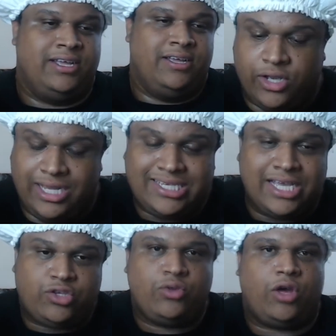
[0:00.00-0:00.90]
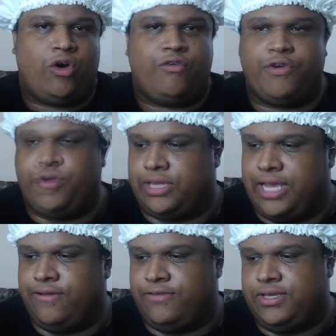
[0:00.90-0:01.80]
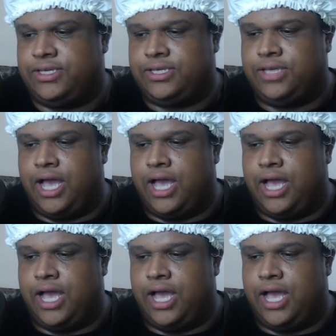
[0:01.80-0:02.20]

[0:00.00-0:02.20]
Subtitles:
So let's get to the overall thing of this.